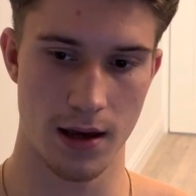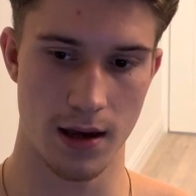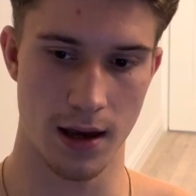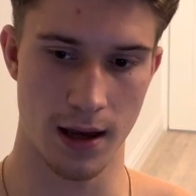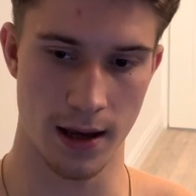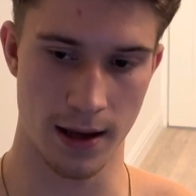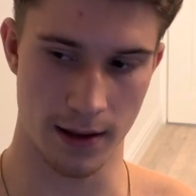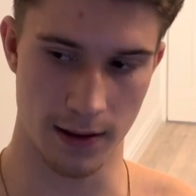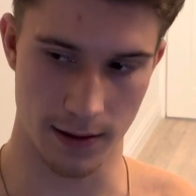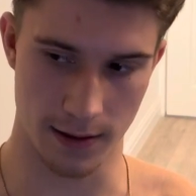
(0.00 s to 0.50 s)

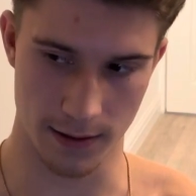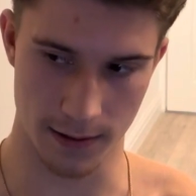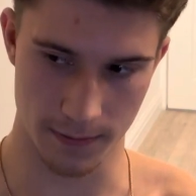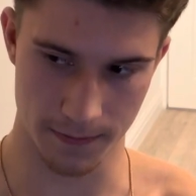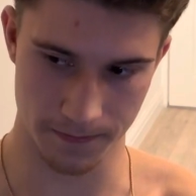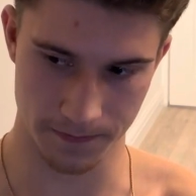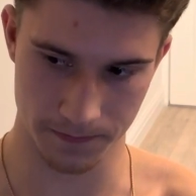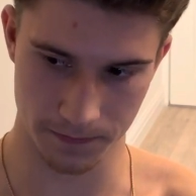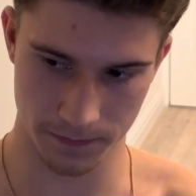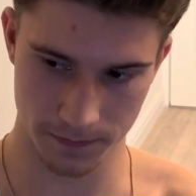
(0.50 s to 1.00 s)
And
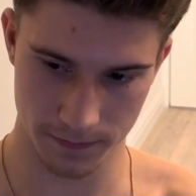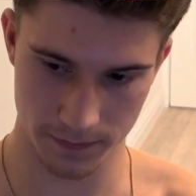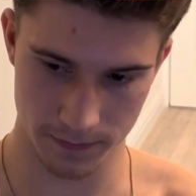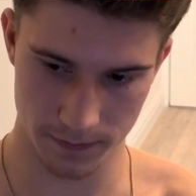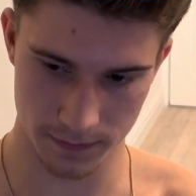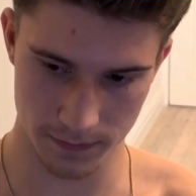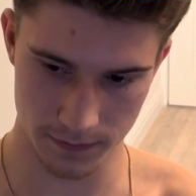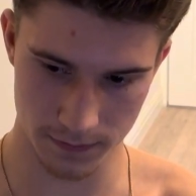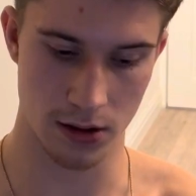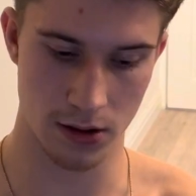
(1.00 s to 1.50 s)

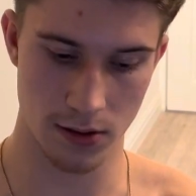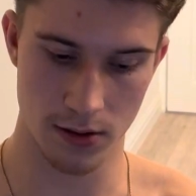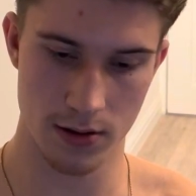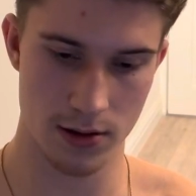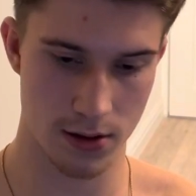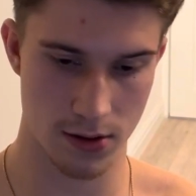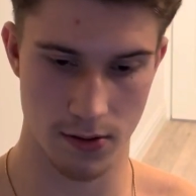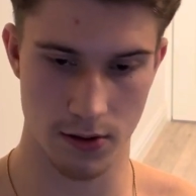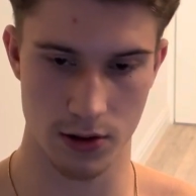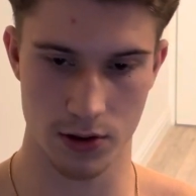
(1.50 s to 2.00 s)
long
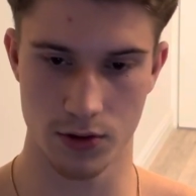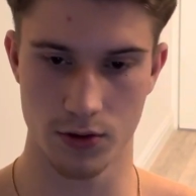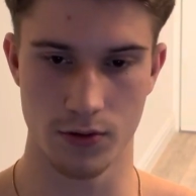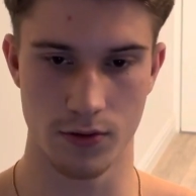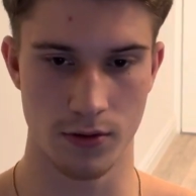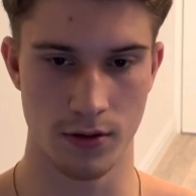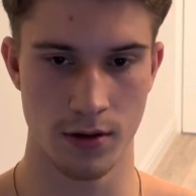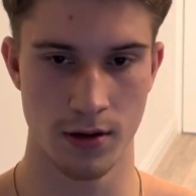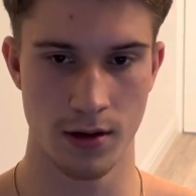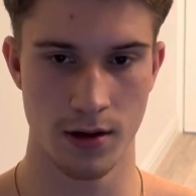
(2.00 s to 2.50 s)
story short,
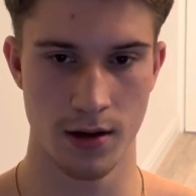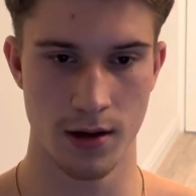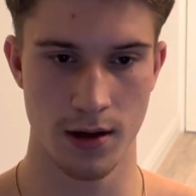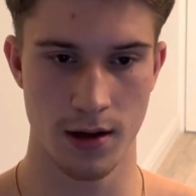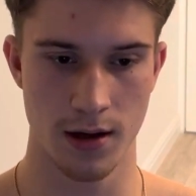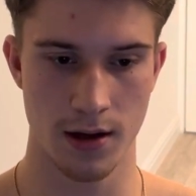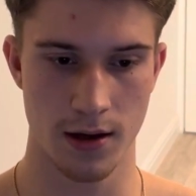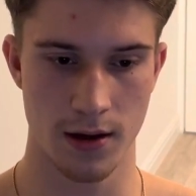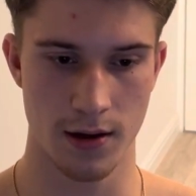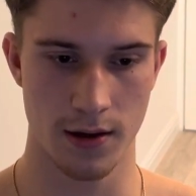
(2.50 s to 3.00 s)

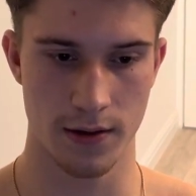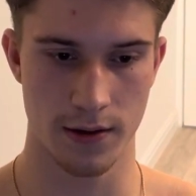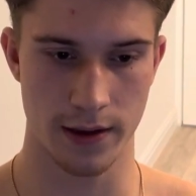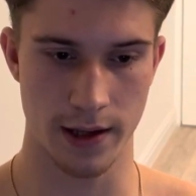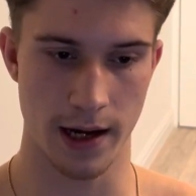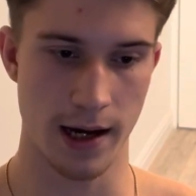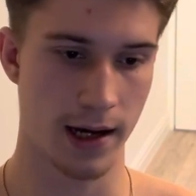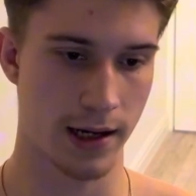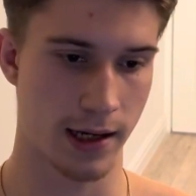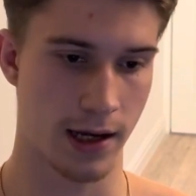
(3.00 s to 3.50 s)

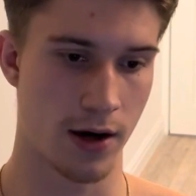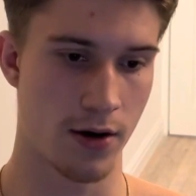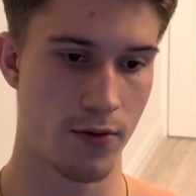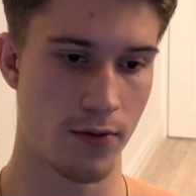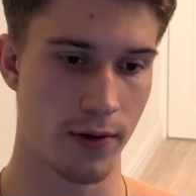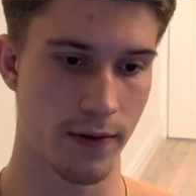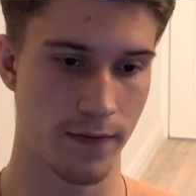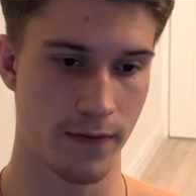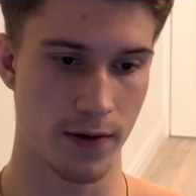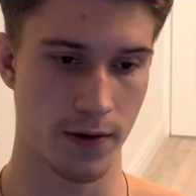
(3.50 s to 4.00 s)
that account
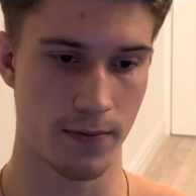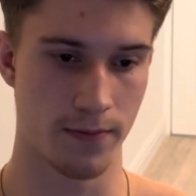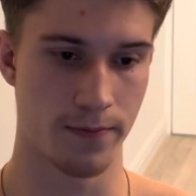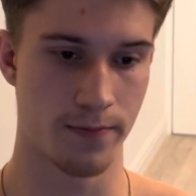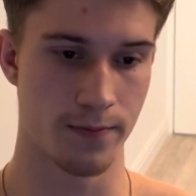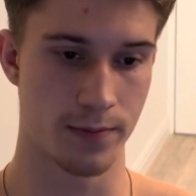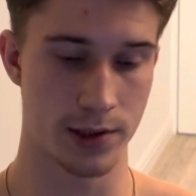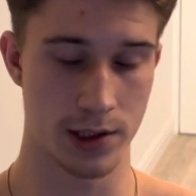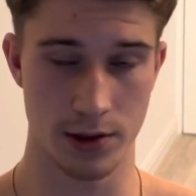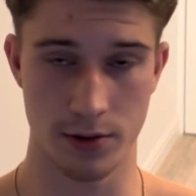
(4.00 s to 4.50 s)
went from
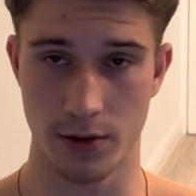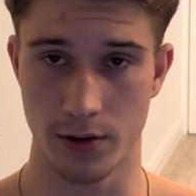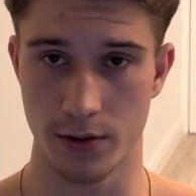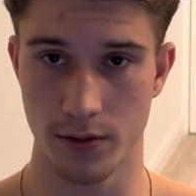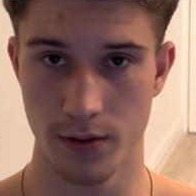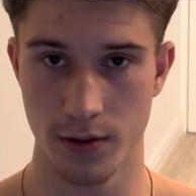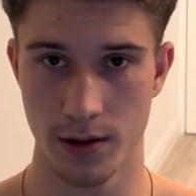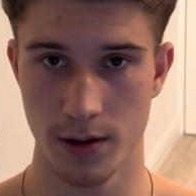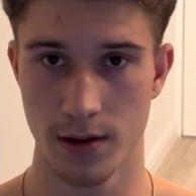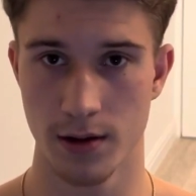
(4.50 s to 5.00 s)
0
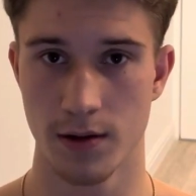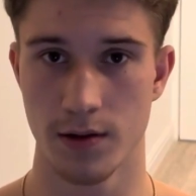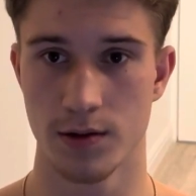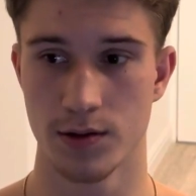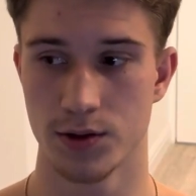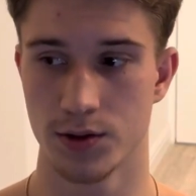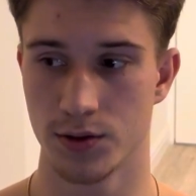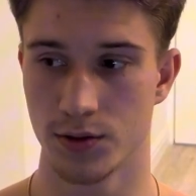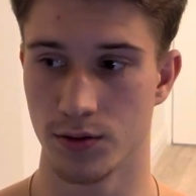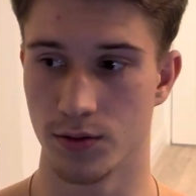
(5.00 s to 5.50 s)

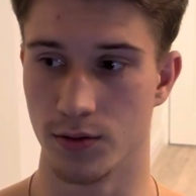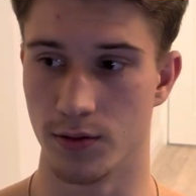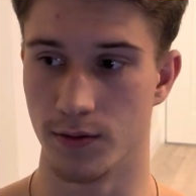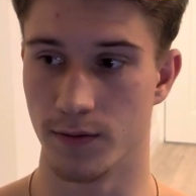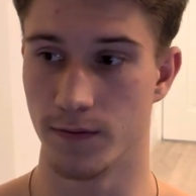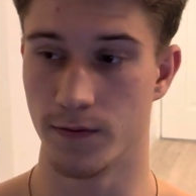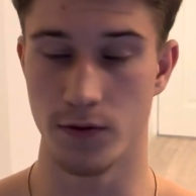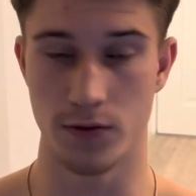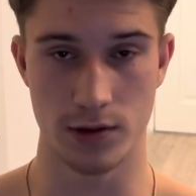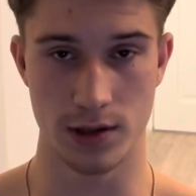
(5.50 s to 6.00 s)
to
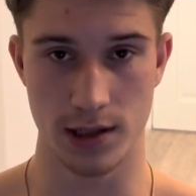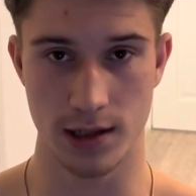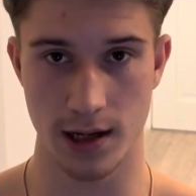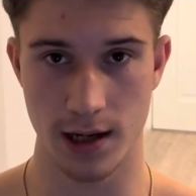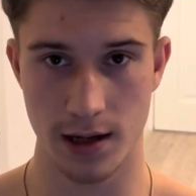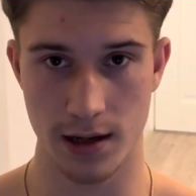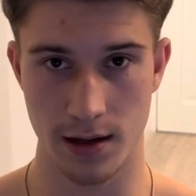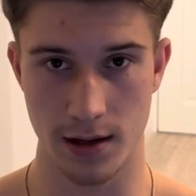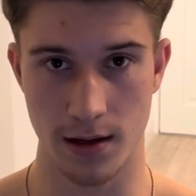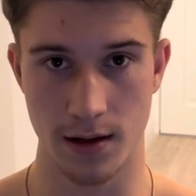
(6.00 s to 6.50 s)

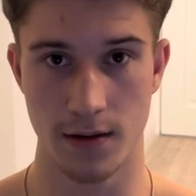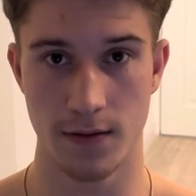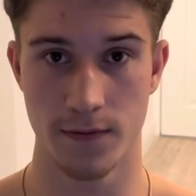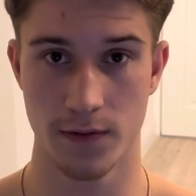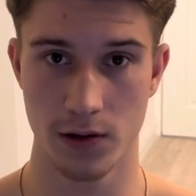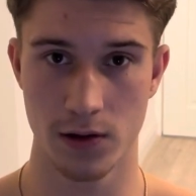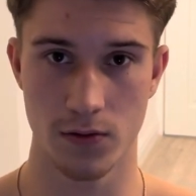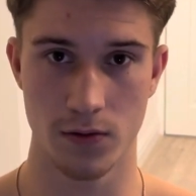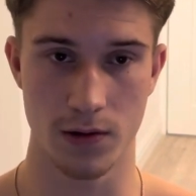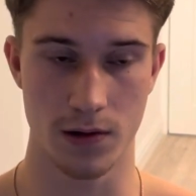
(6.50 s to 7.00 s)
40k
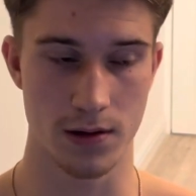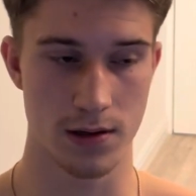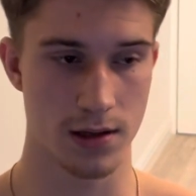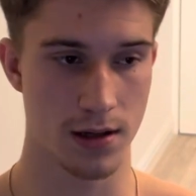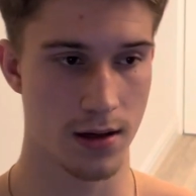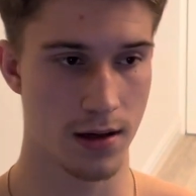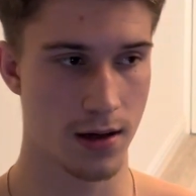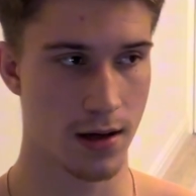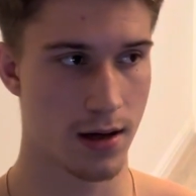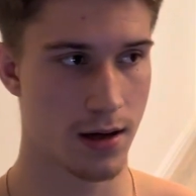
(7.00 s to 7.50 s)
followers
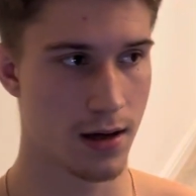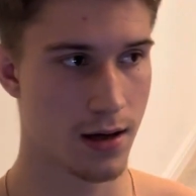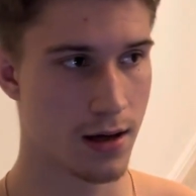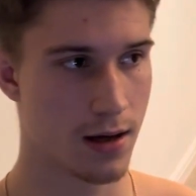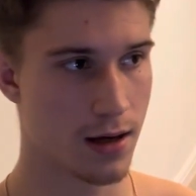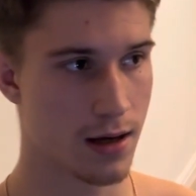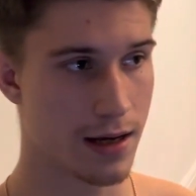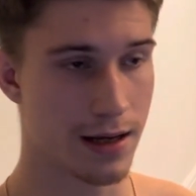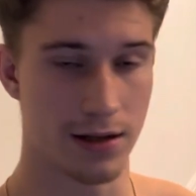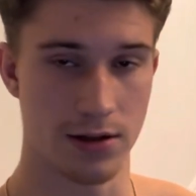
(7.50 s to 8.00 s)

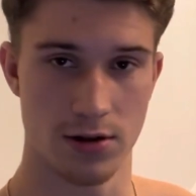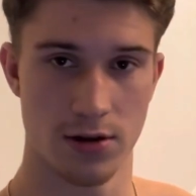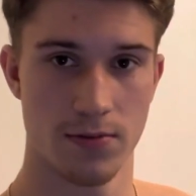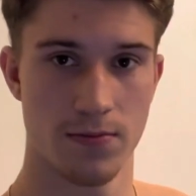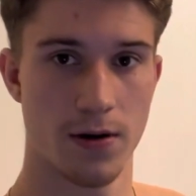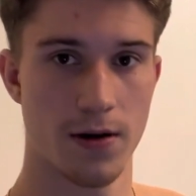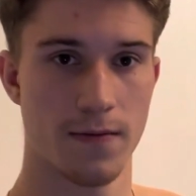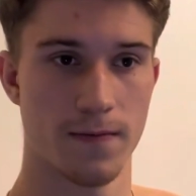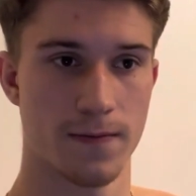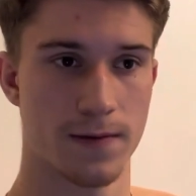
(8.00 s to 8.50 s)
in 2
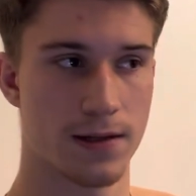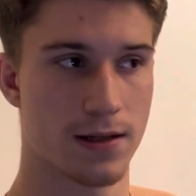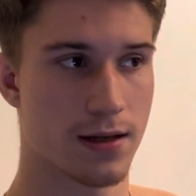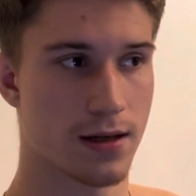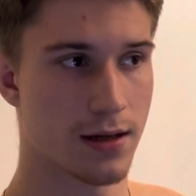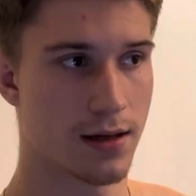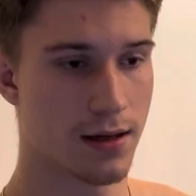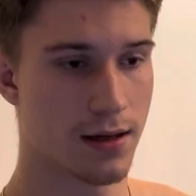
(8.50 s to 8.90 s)
months.